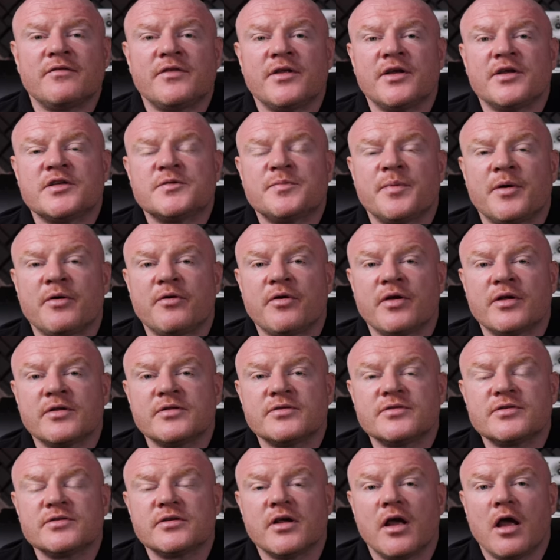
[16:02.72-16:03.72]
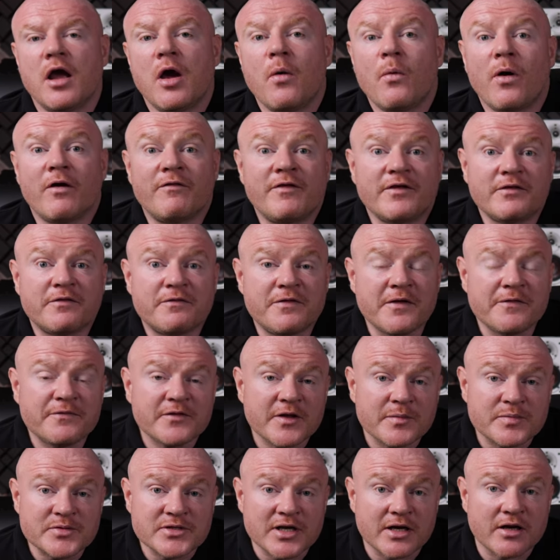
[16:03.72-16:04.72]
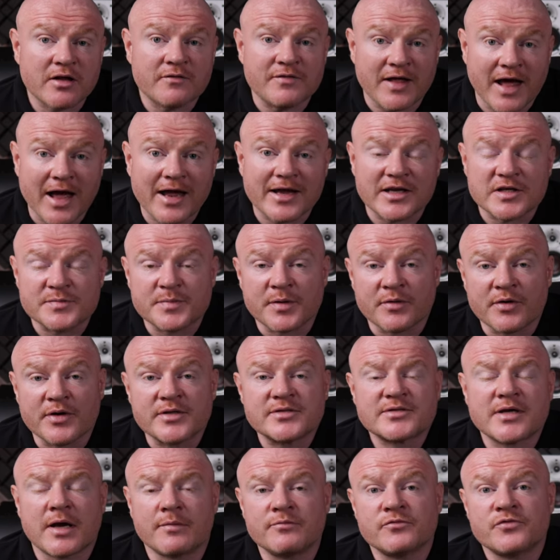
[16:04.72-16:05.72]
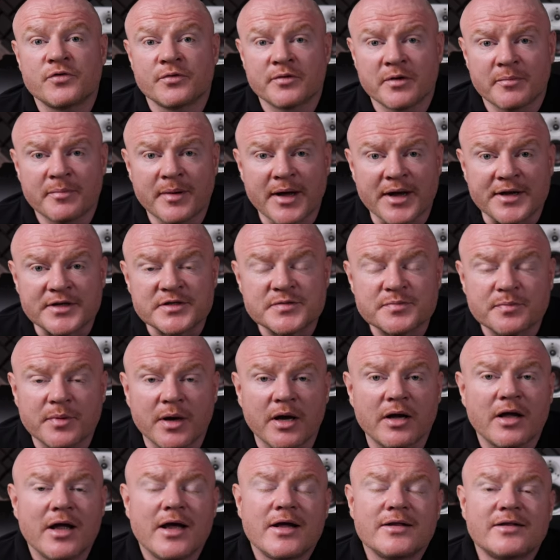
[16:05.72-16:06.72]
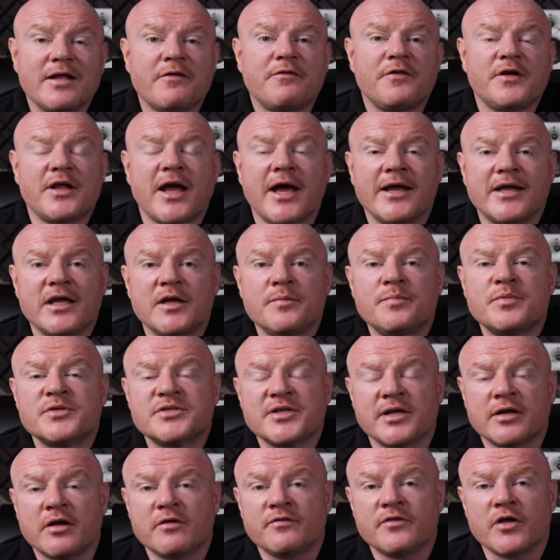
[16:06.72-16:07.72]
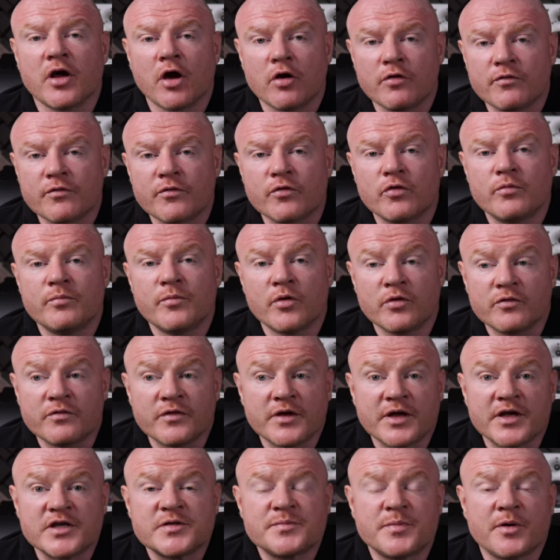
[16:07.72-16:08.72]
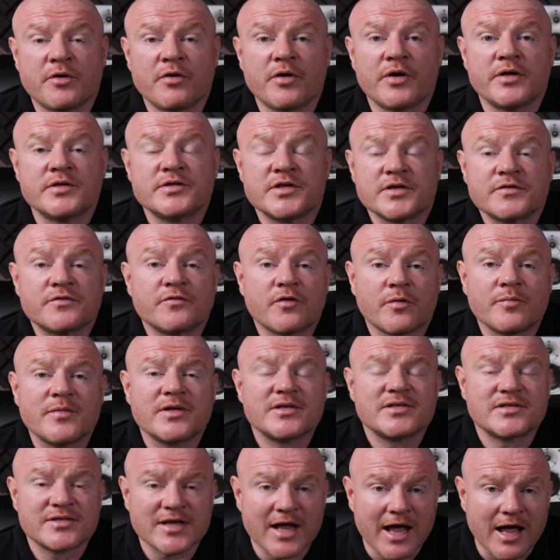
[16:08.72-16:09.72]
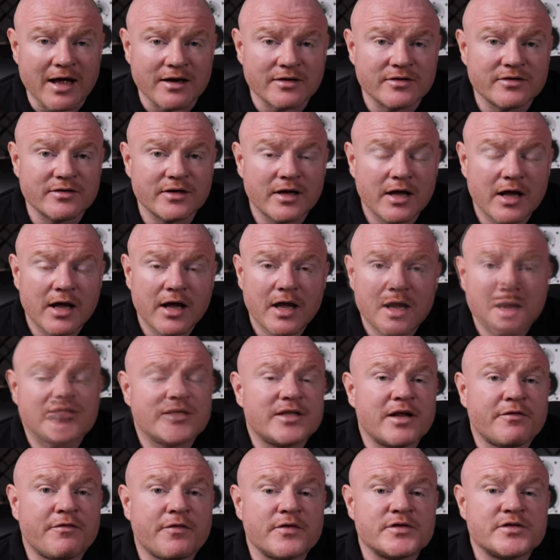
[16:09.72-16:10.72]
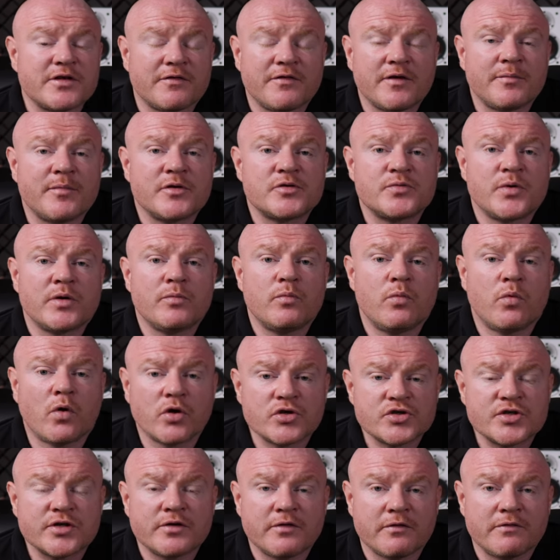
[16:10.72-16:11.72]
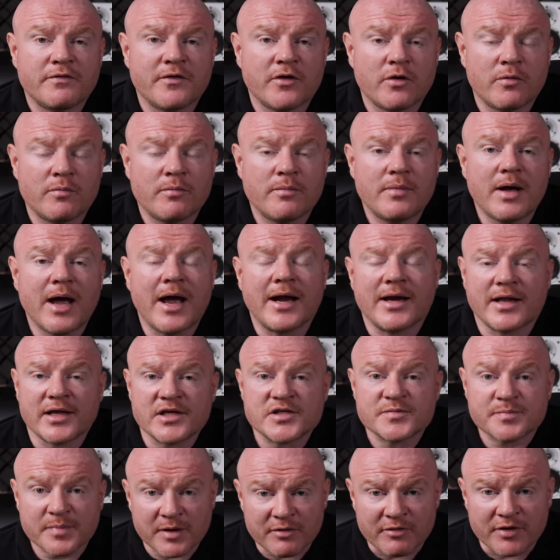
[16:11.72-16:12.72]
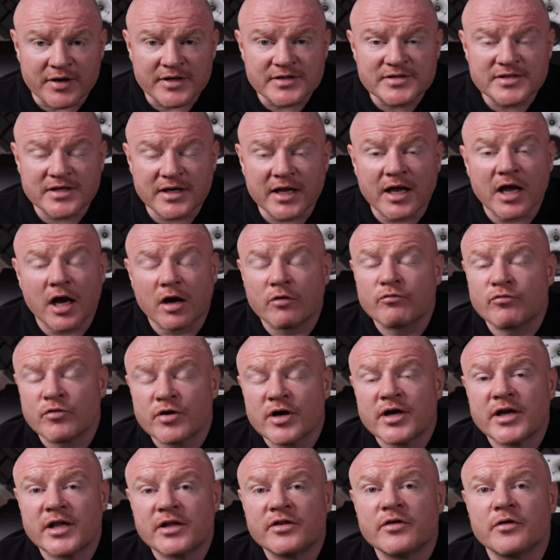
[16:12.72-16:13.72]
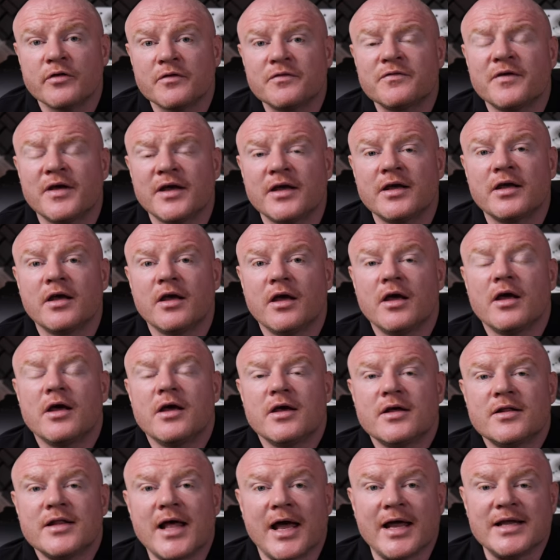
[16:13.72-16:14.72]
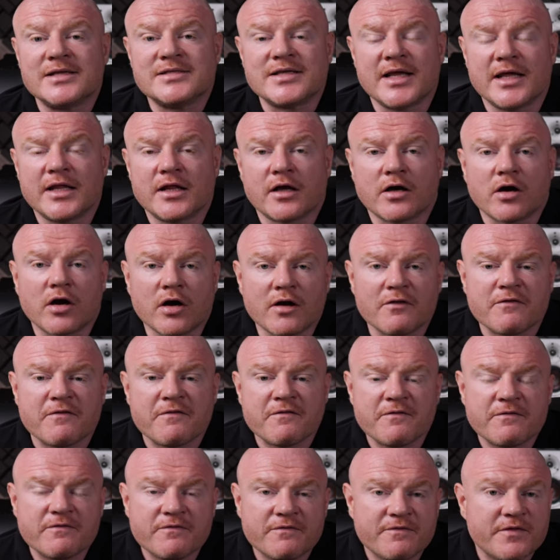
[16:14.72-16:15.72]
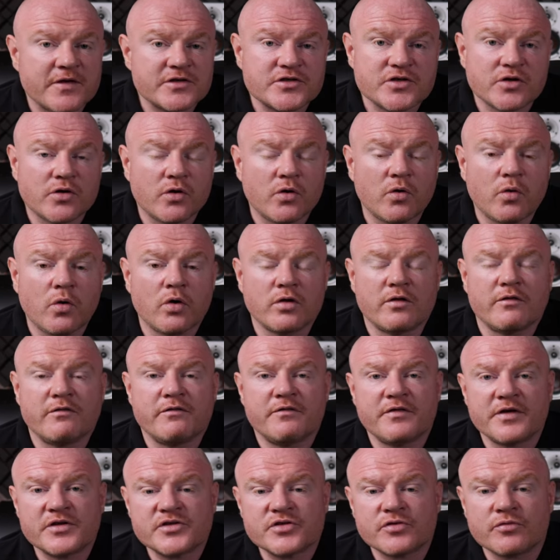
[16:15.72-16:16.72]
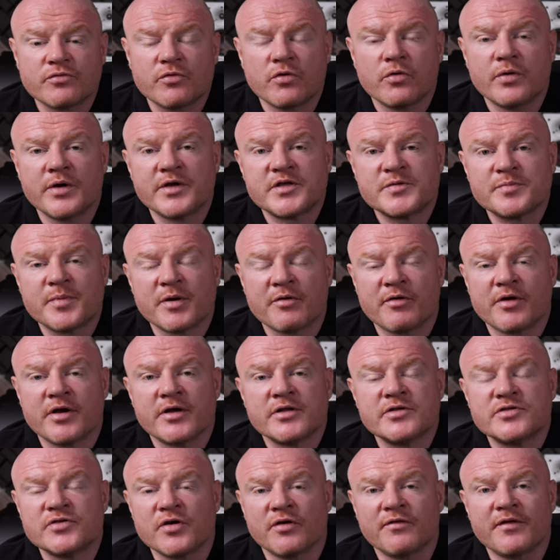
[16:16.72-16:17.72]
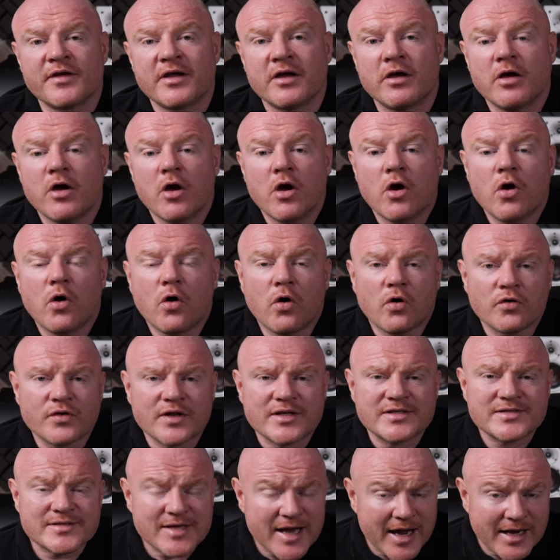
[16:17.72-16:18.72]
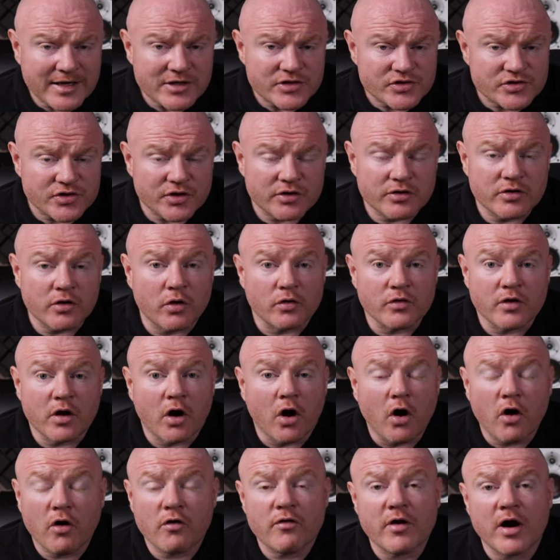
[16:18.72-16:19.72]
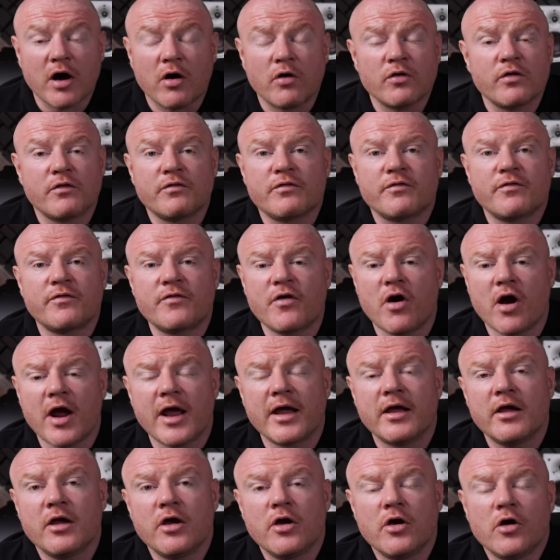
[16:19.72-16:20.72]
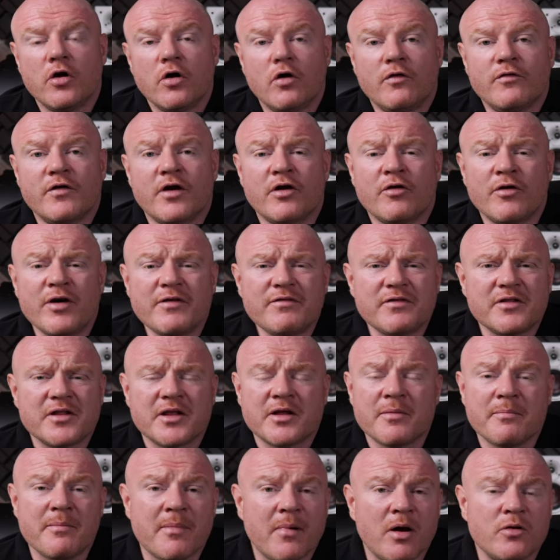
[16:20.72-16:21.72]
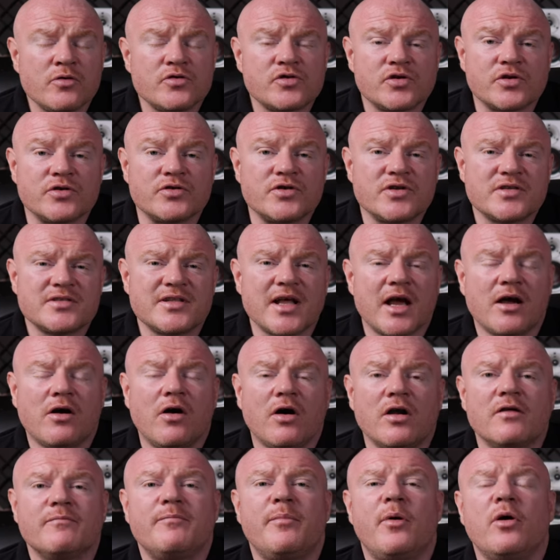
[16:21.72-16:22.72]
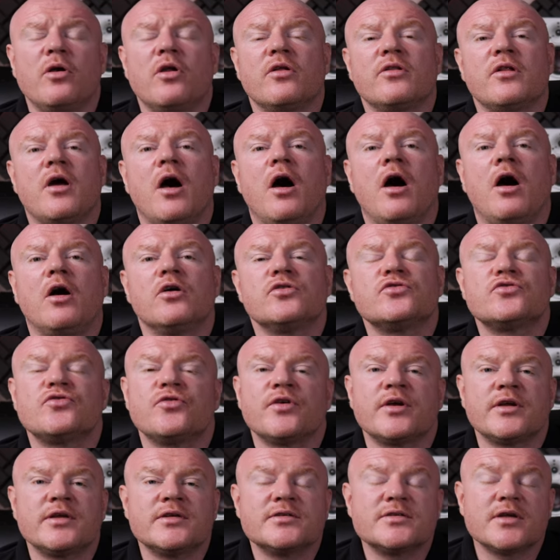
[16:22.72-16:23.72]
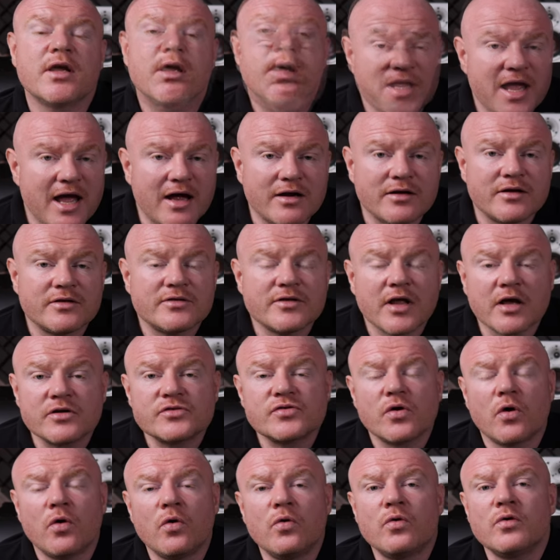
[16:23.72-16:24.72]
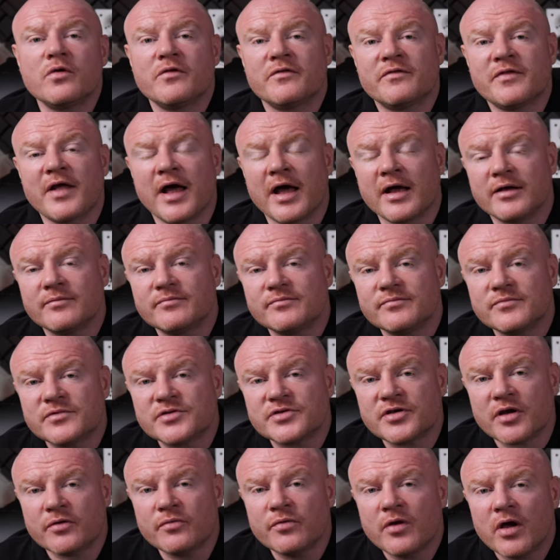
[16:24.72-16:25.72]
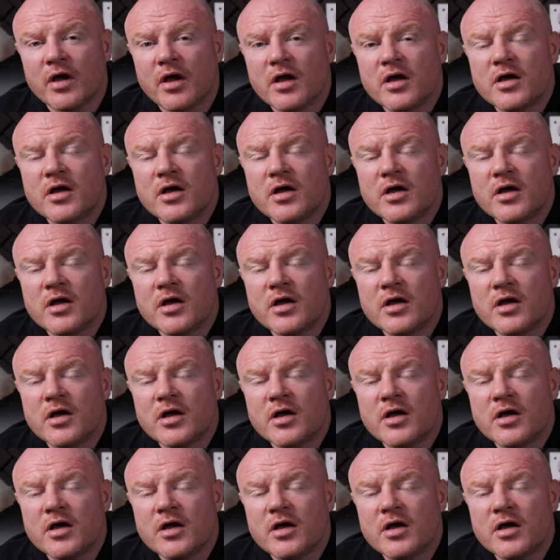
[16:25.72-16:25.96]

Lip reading: of the experience, well, I think 50% of that experience comes from the bass, but definitely 80% of the overall movie experience is from the sound. And that's the difference, I think, between watching a film and experiencing it. I really do think that is it, the kind of physical or the visceral experience of it, or the tension or the horror or the fright of it, or even the emotion, just that kind of pull on the heartstrings. The sound does all of that. So